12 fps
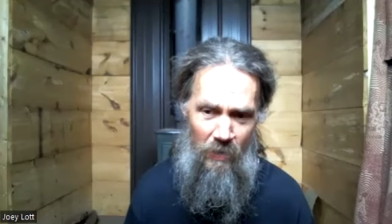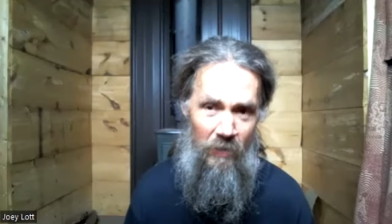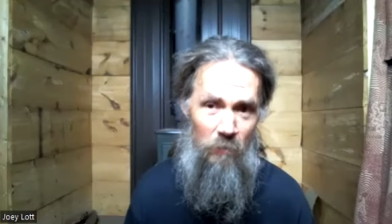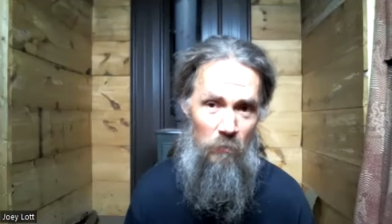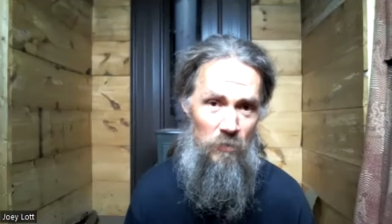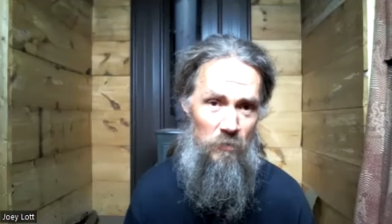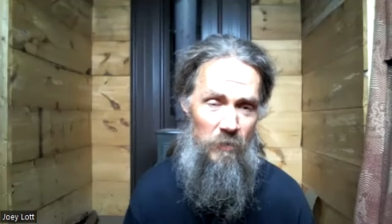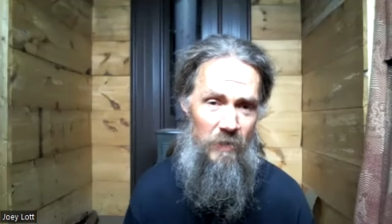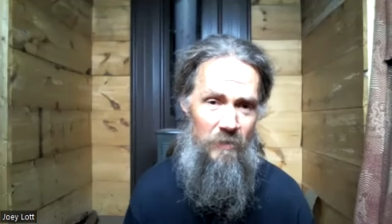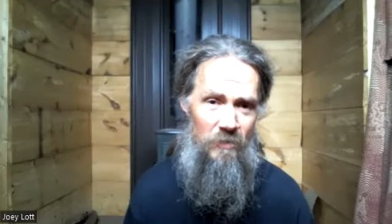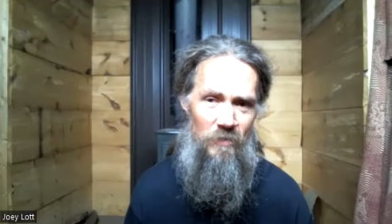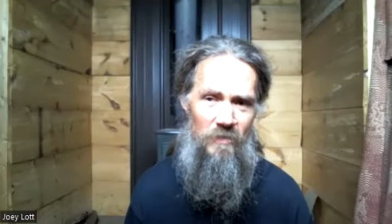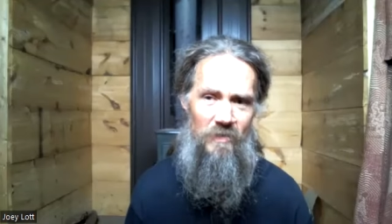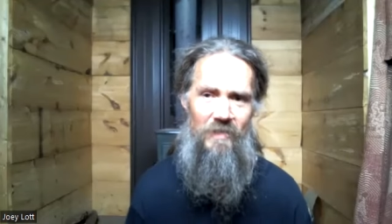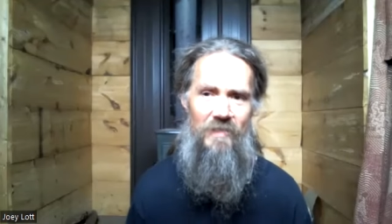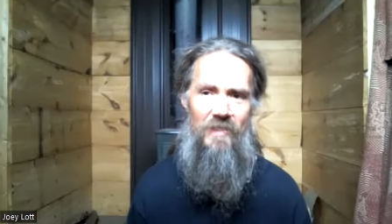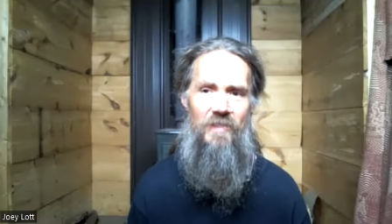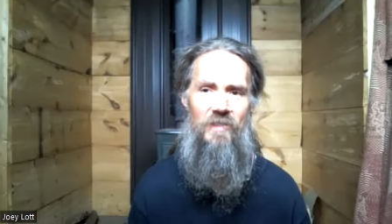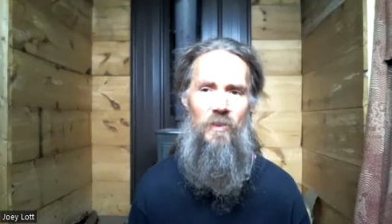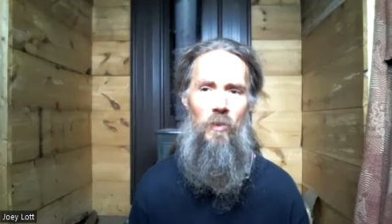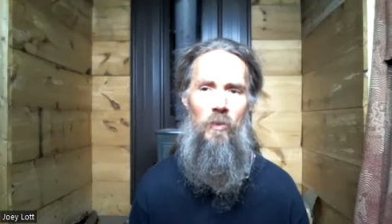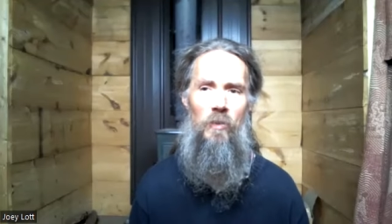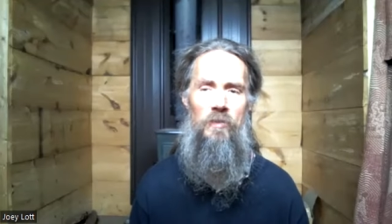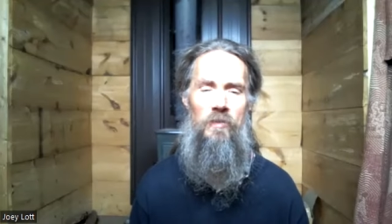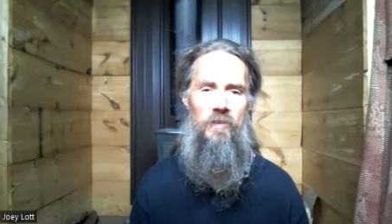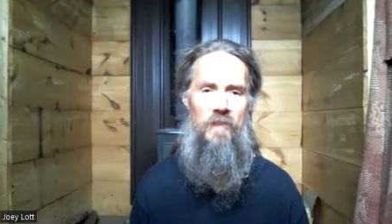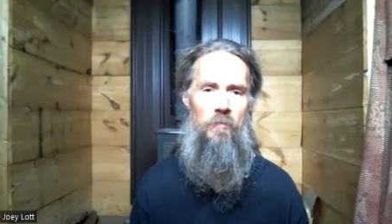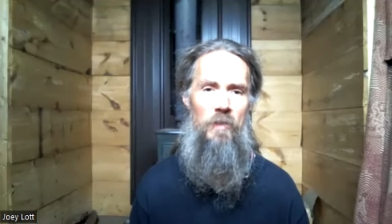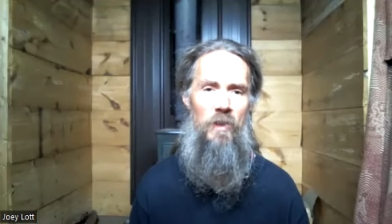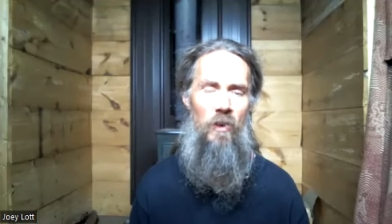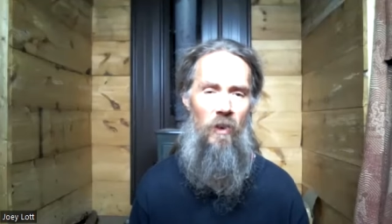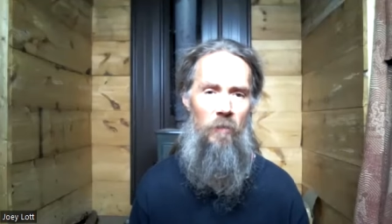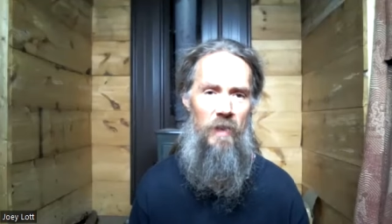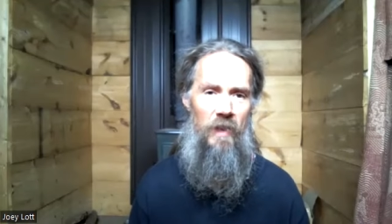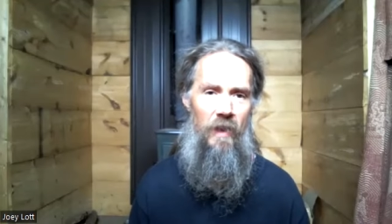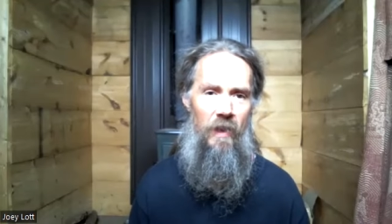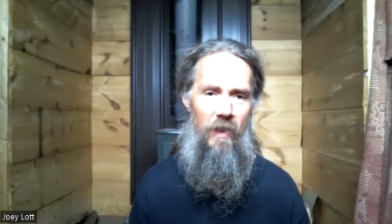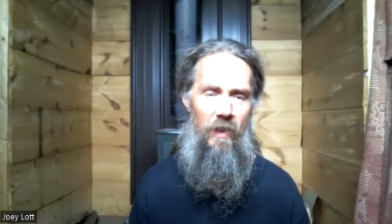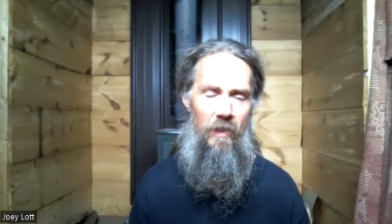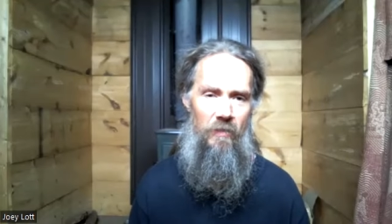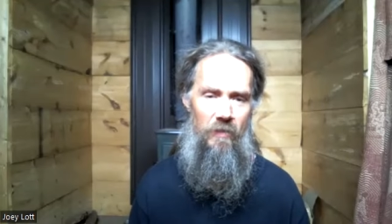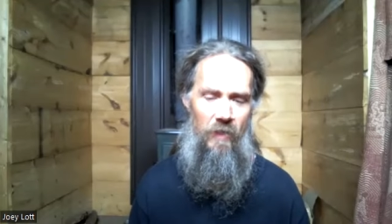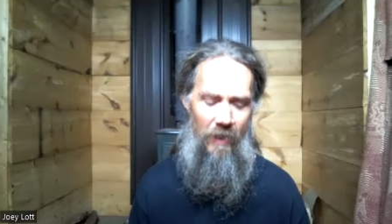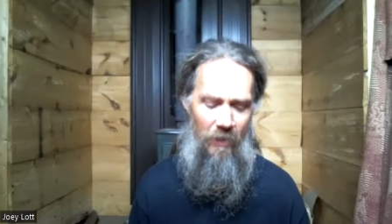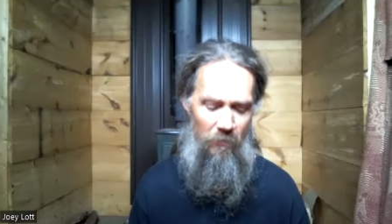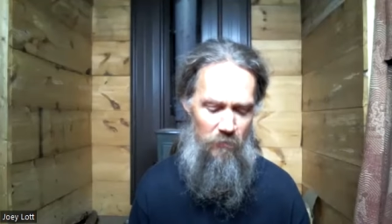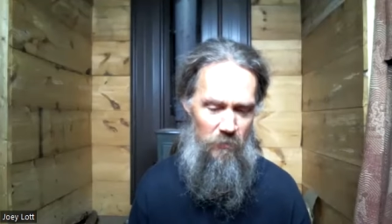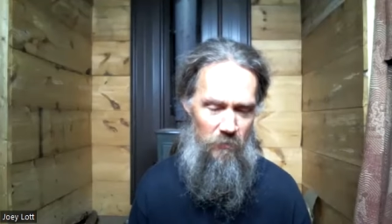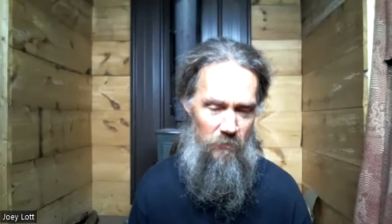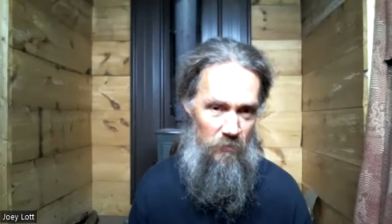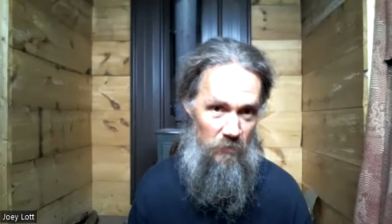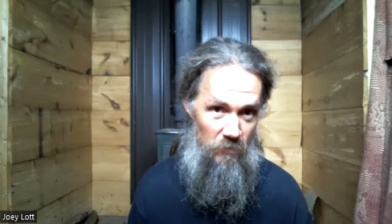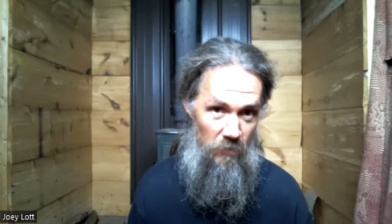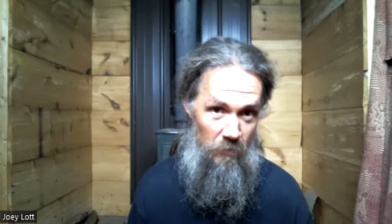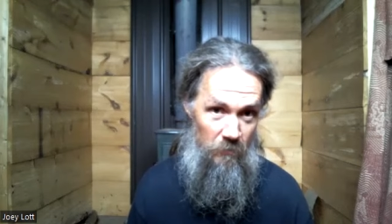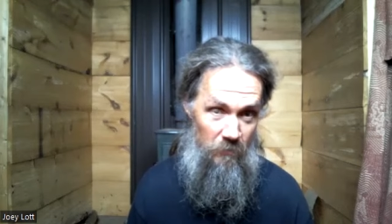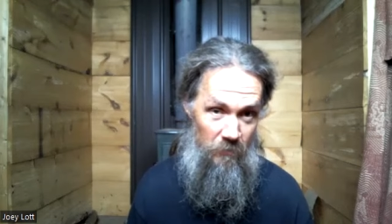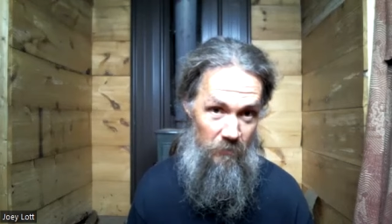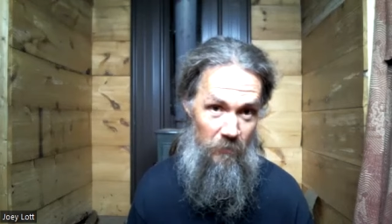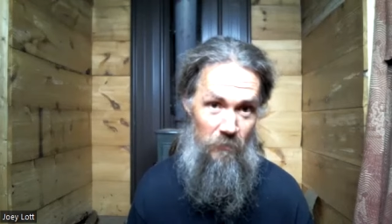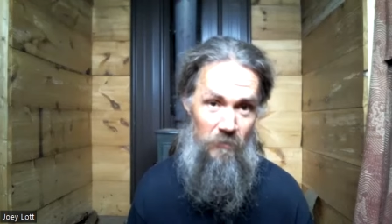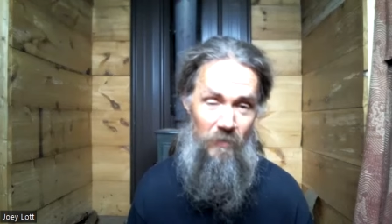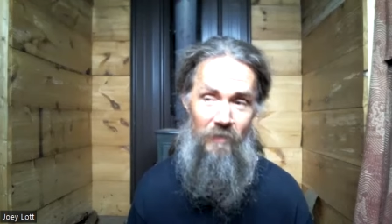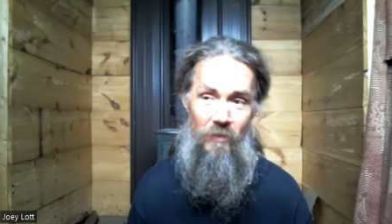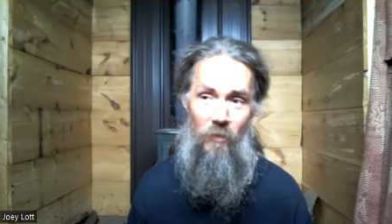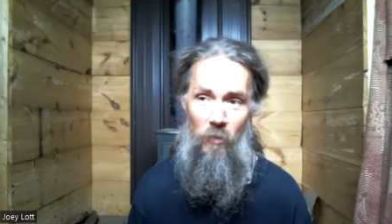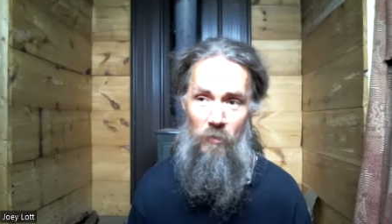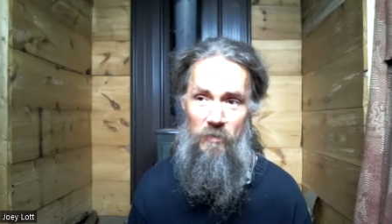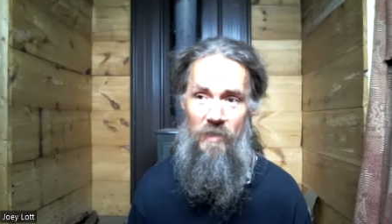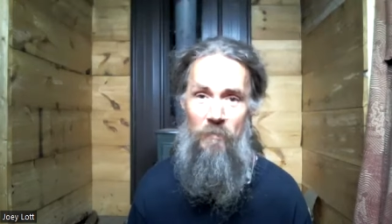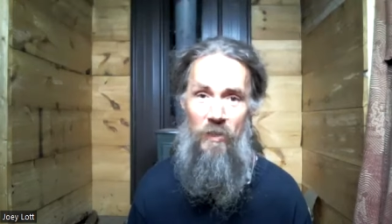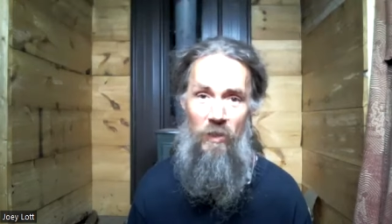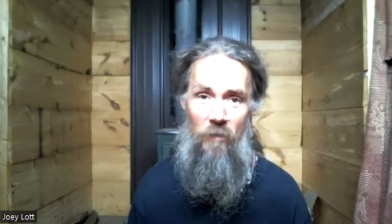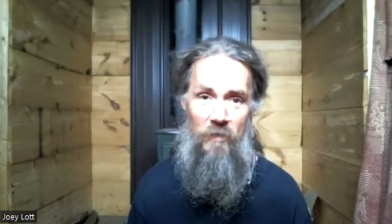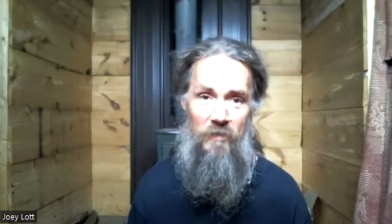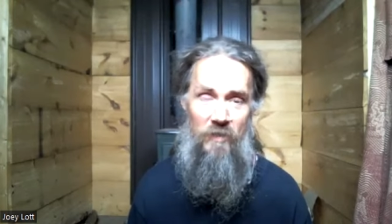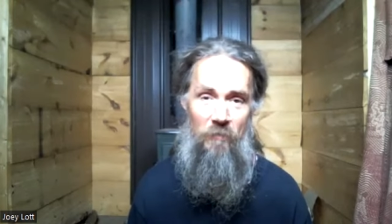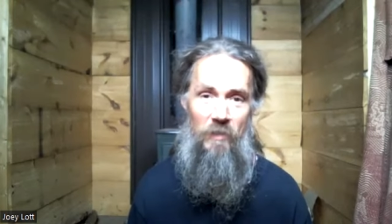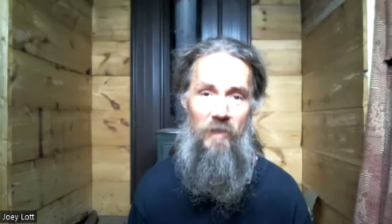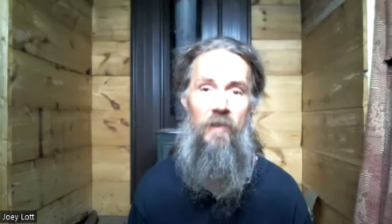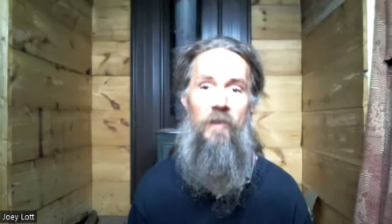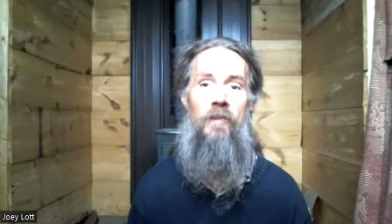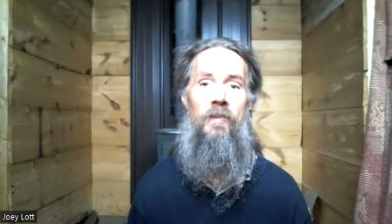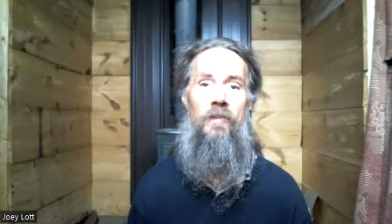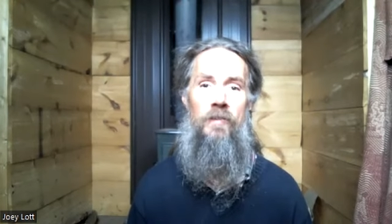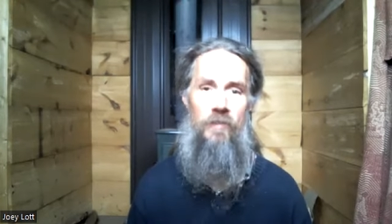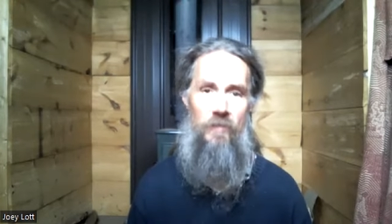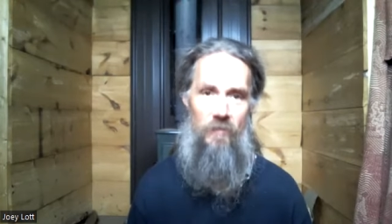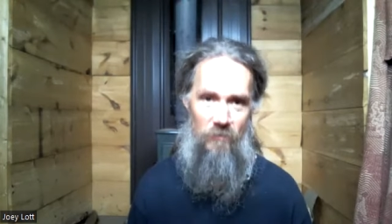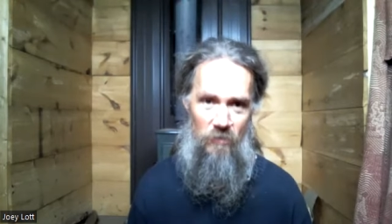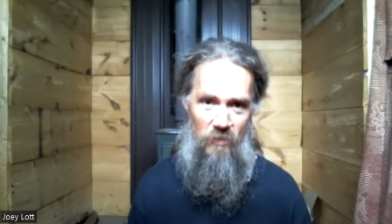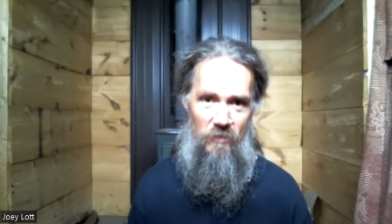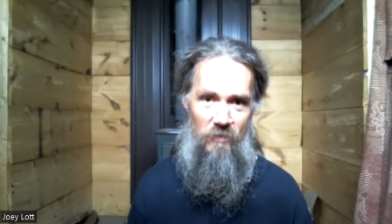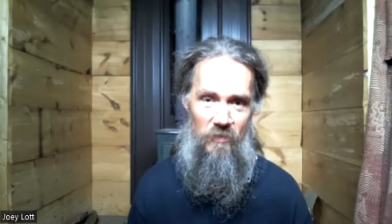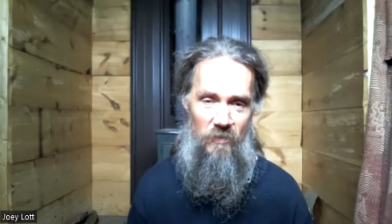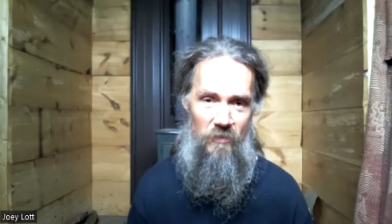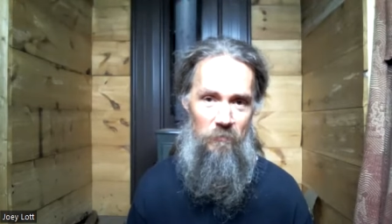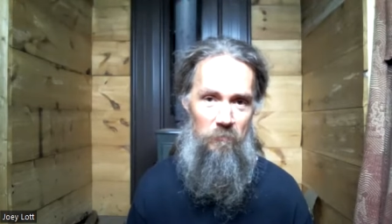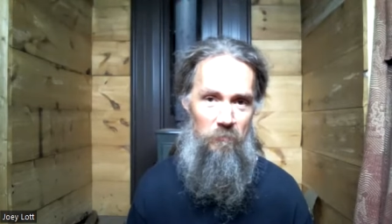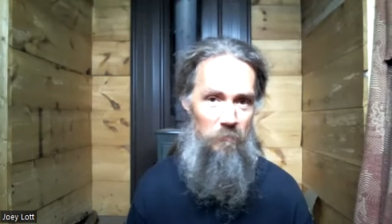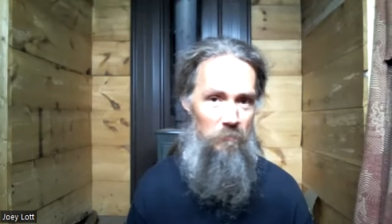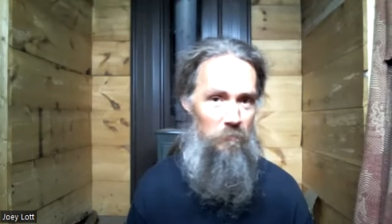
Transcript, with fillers: I can most relate to. Is he sends the whole demon army after Siddhartha. You know, it's like the whole demon army is coming just to